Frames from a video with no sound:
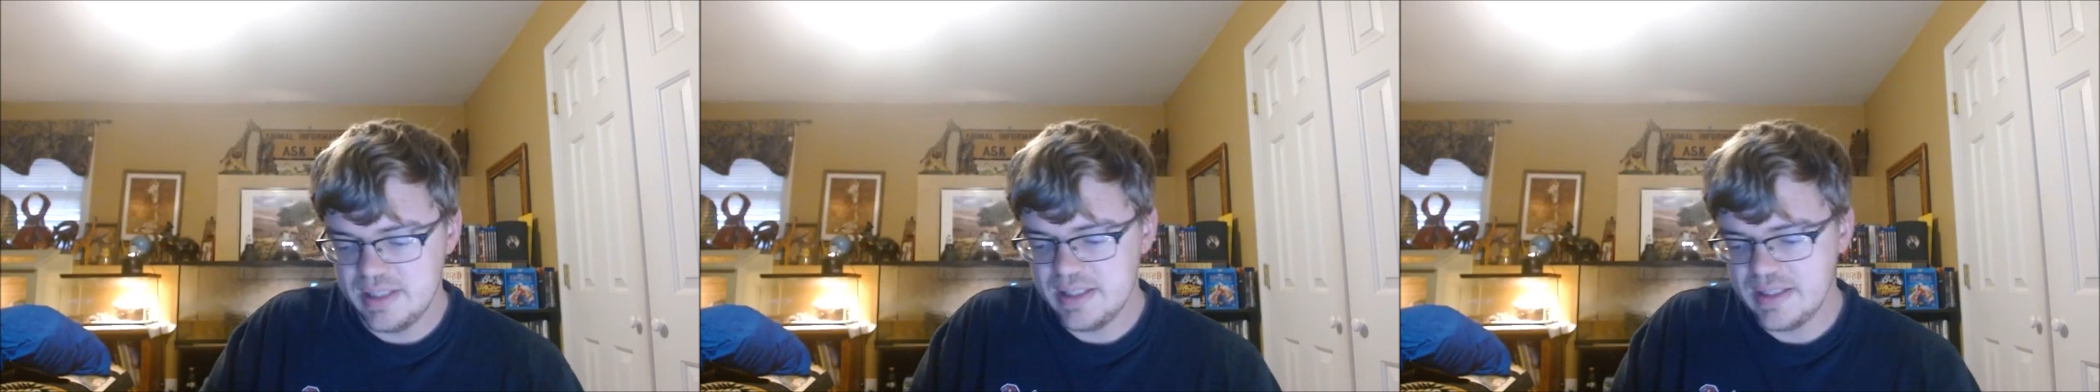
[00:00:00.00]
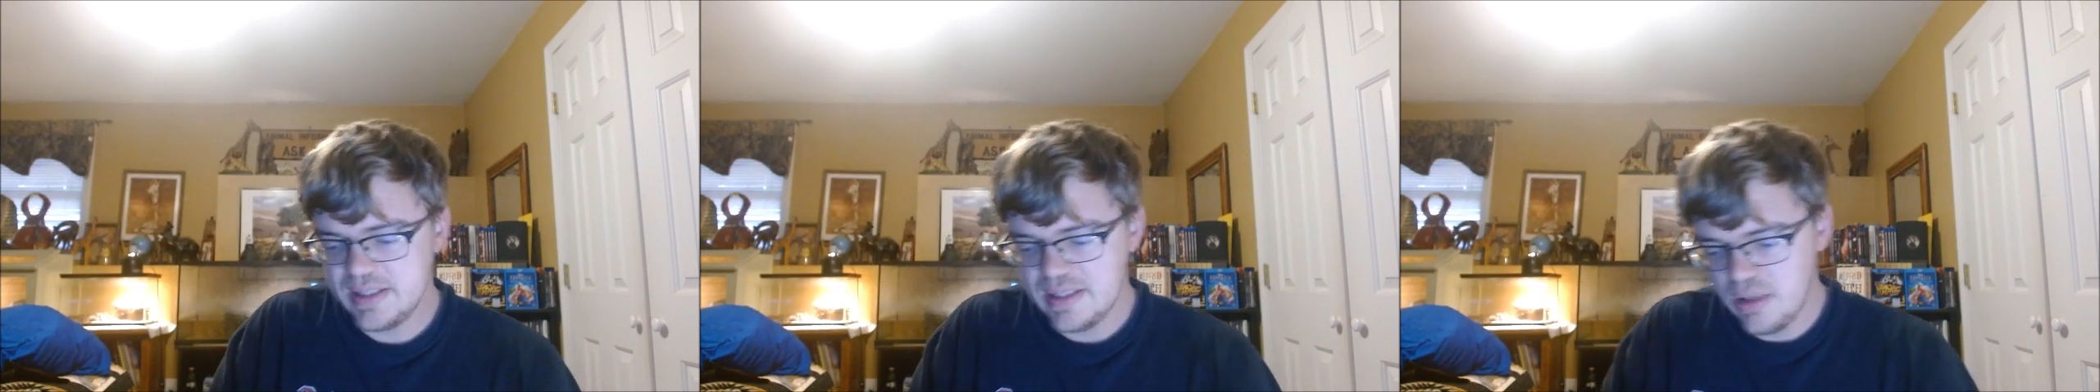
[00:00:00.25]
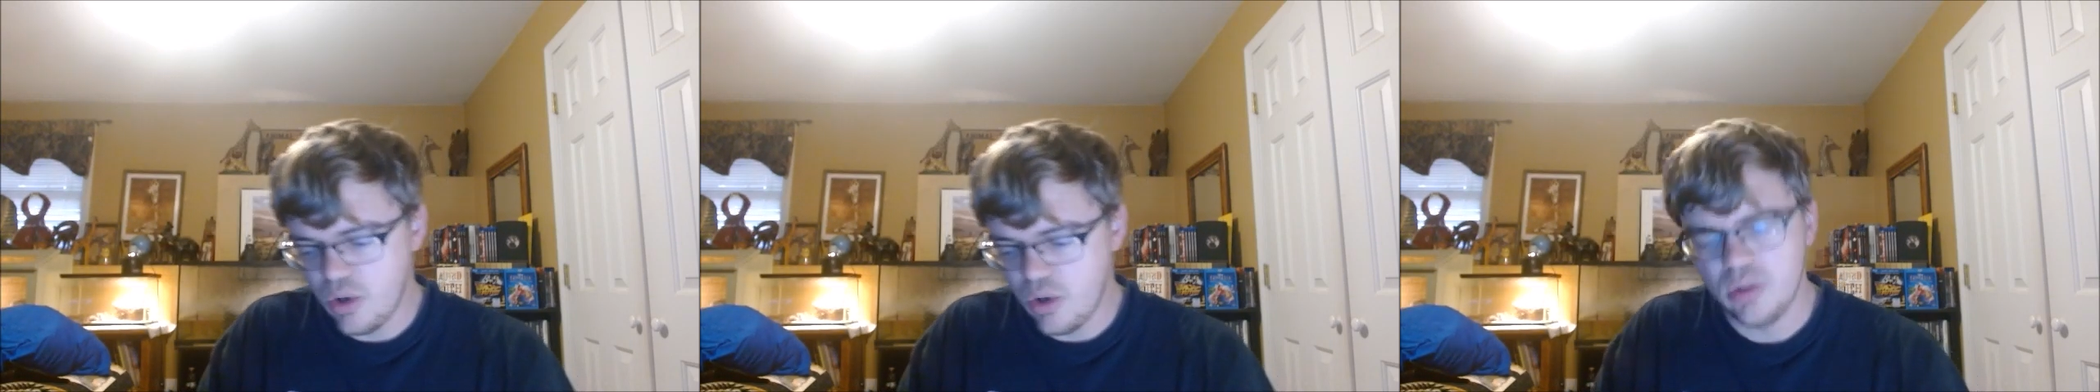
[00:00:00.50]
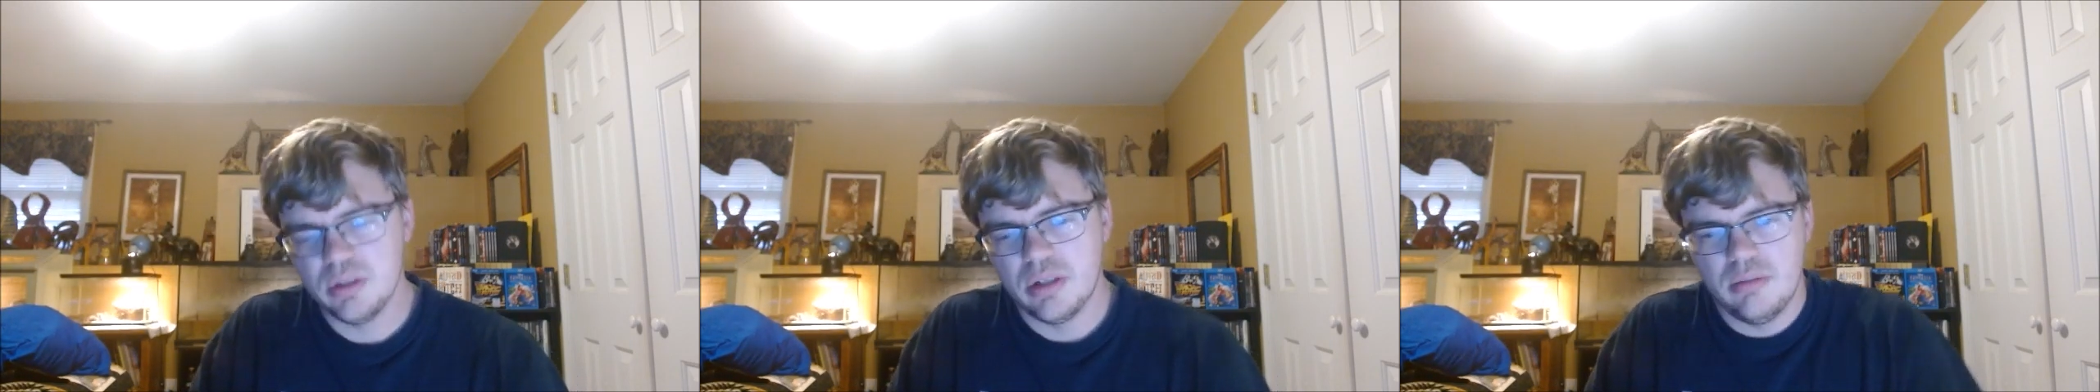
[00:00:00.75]
This is an
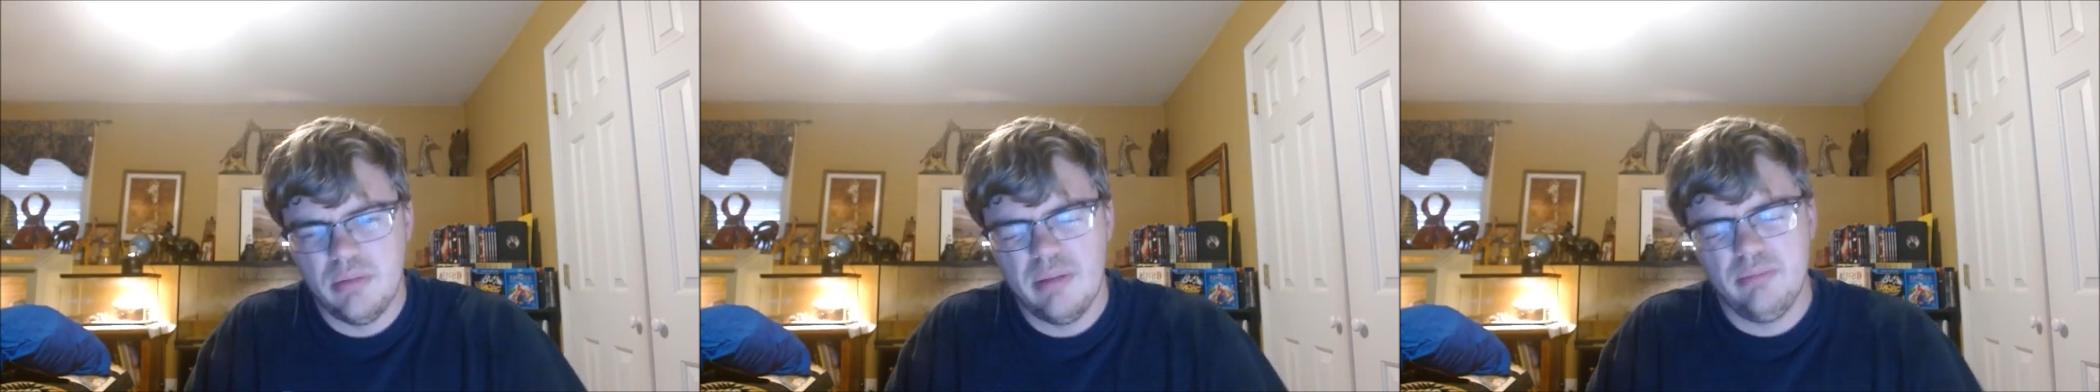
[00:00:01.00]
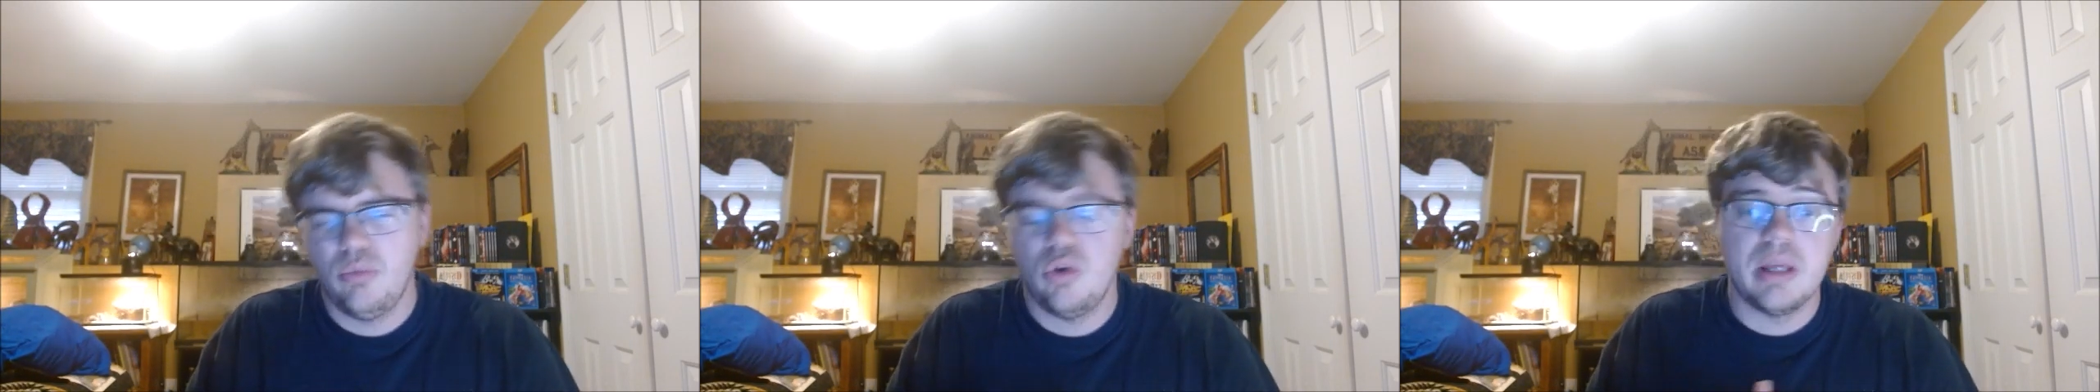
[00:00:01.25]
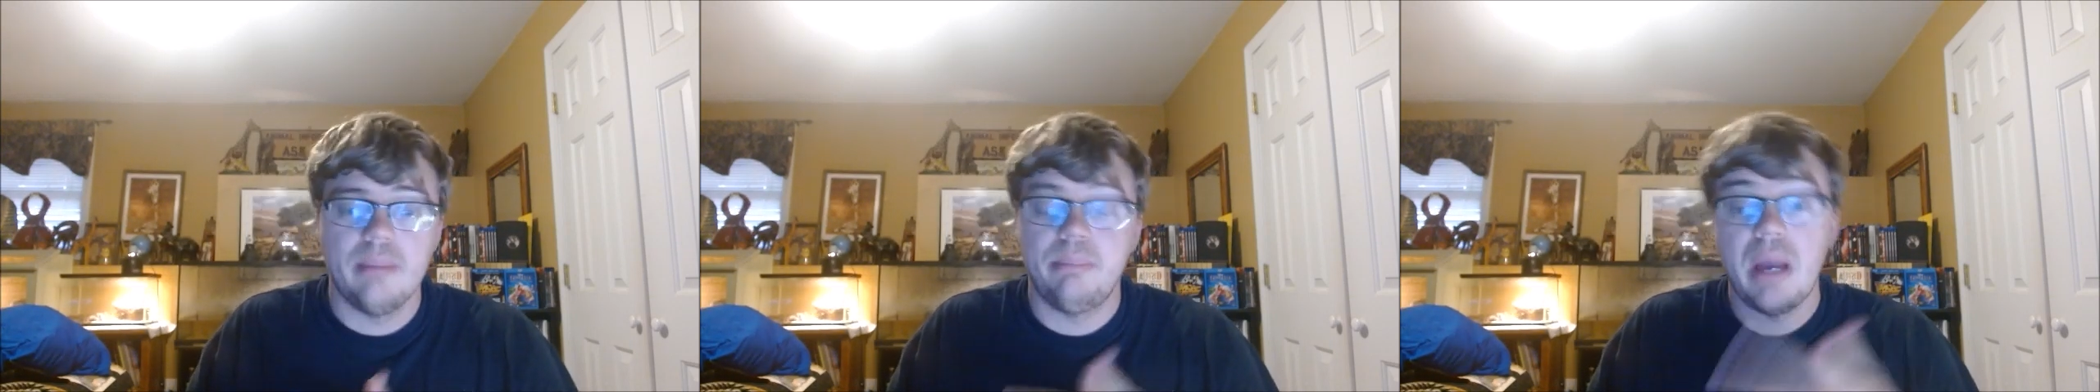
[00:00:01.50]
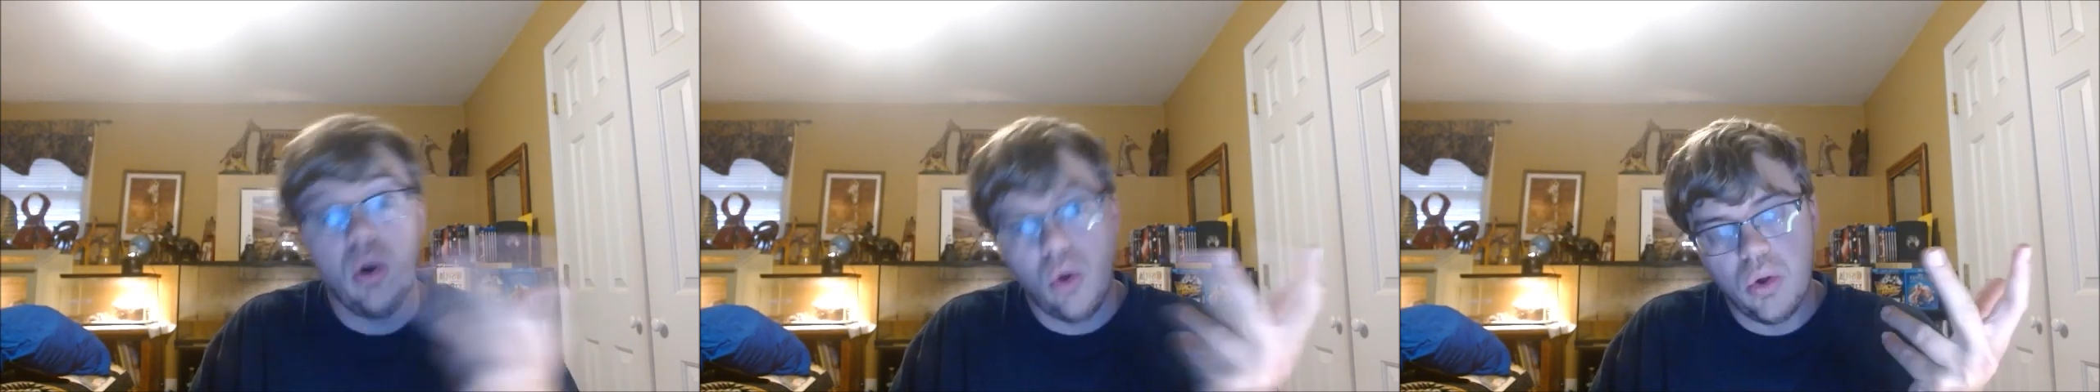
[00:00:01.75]
older, well, okay,
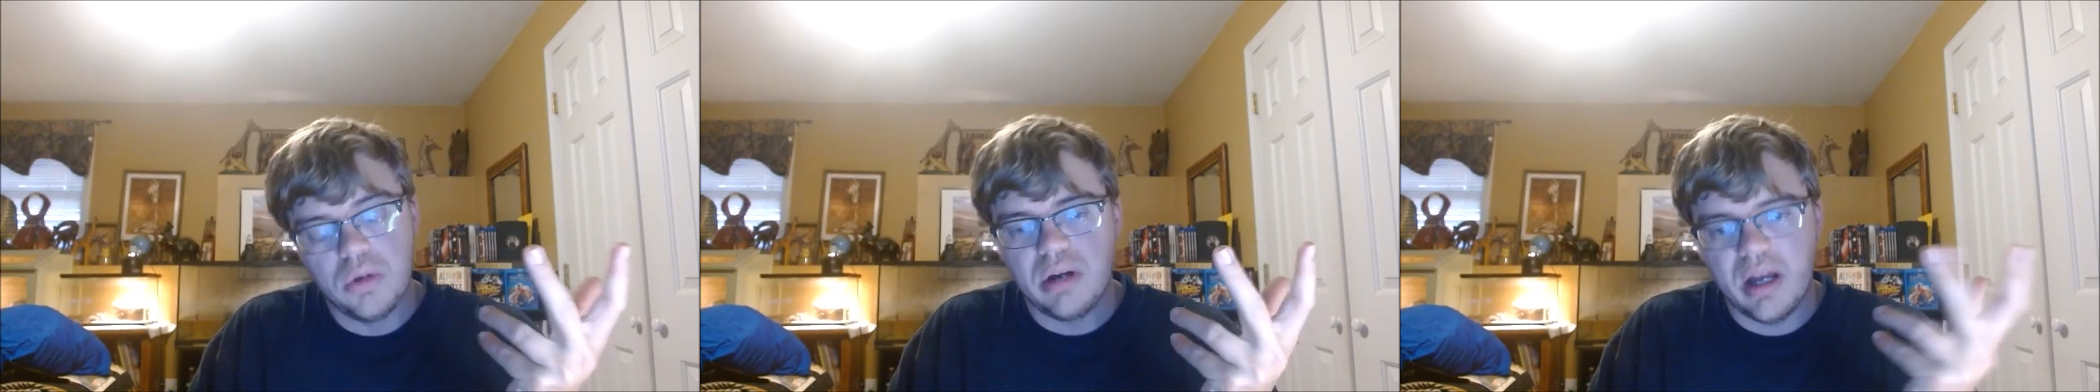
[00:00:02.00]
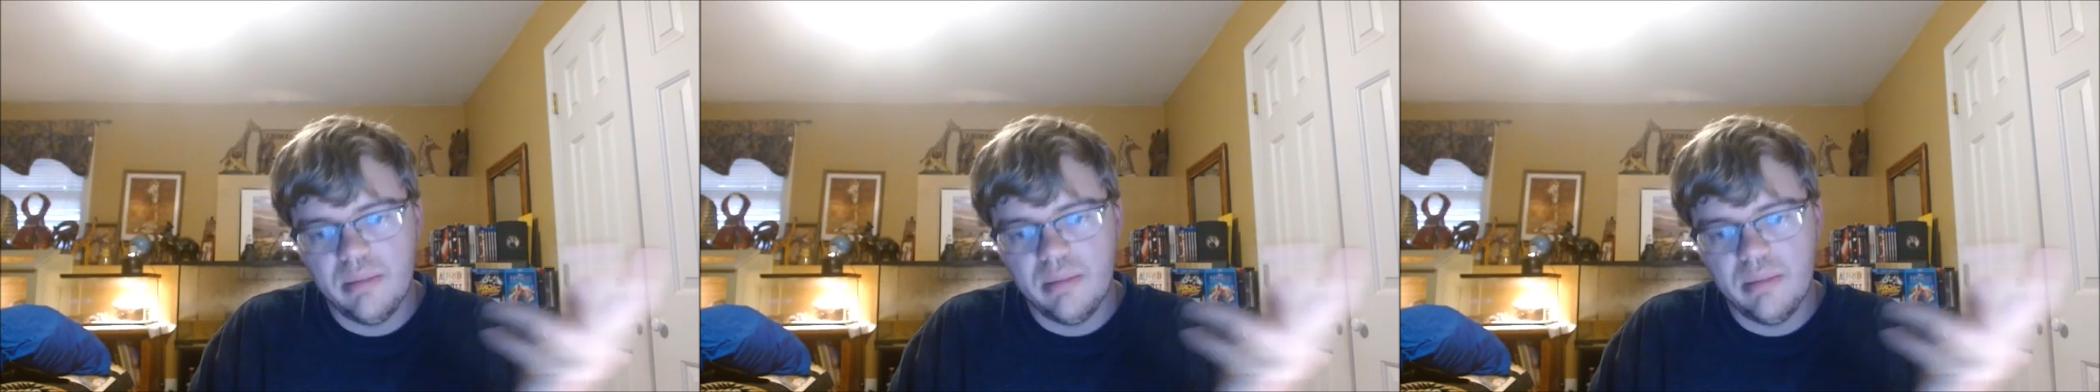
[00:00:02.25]
by older,